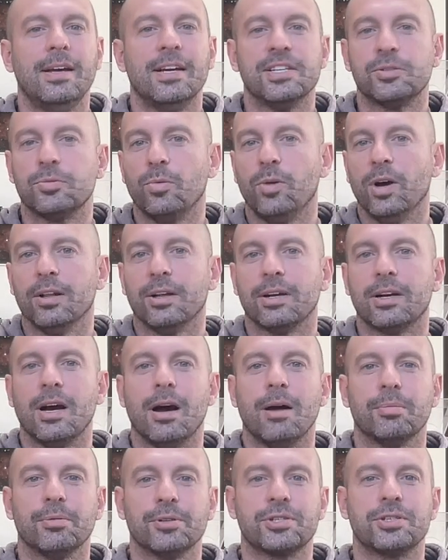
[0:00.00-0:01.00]
is well
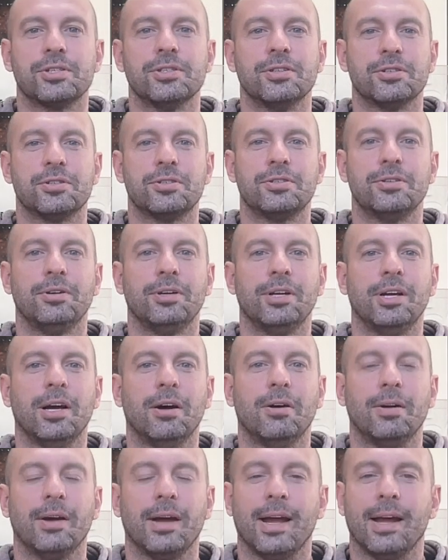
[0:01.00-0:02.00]
accomplished in the
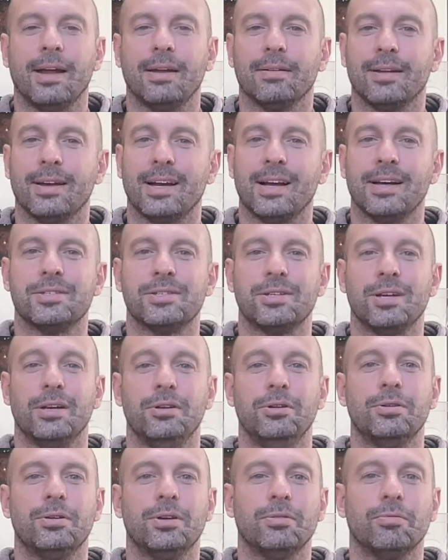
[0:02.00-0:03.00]
studio, and like I said,
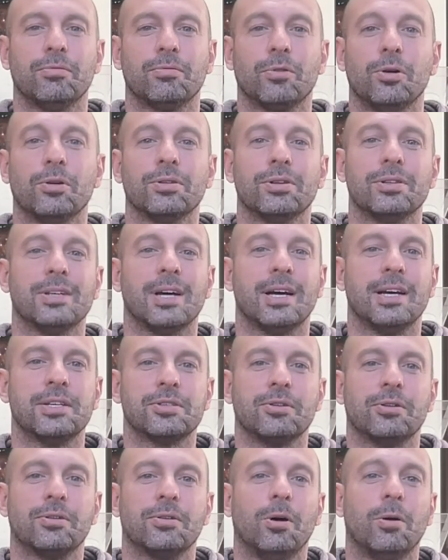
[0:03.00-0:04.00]
you can roll the
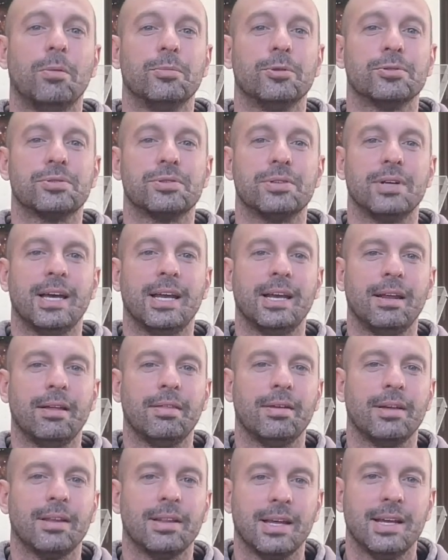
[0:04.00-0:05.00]
dice on almost
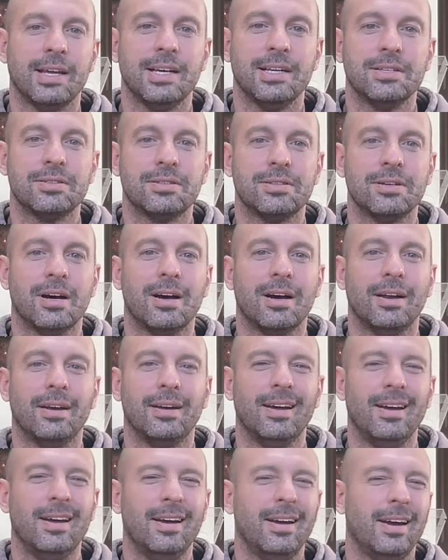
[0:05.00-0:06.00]
anything that he's
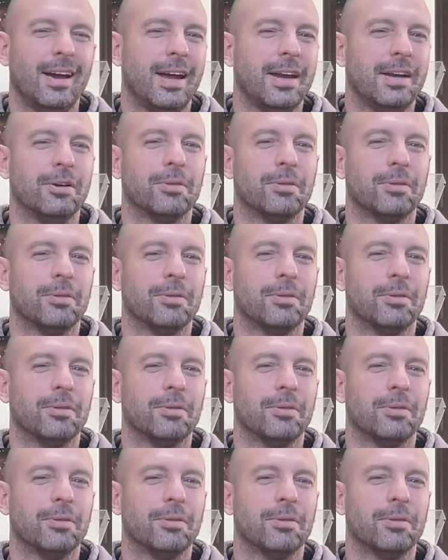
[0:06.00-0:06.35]
done, and